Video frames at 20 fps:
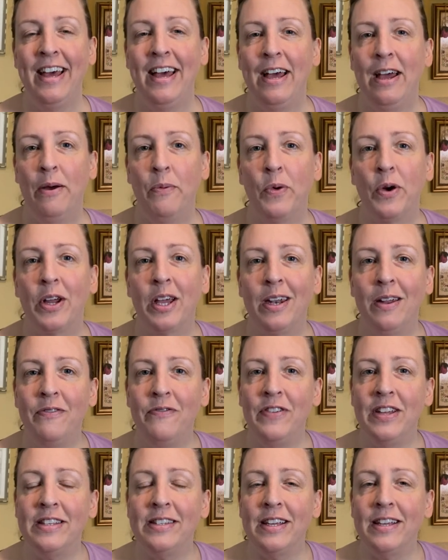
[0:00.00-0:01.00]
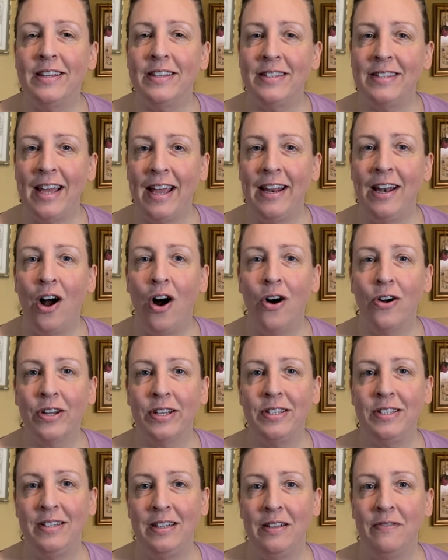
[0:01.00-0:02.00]
and we're going to visit St.
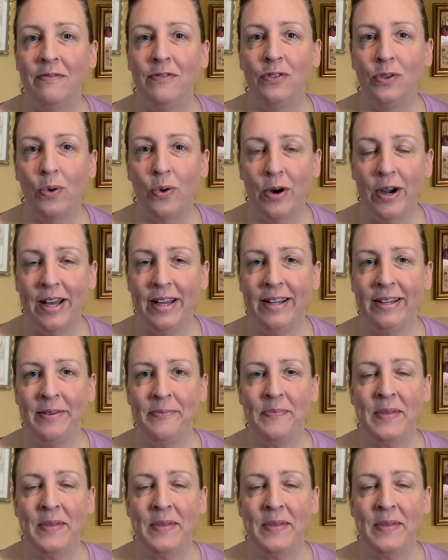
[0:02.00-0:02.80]
Augustine, Florida.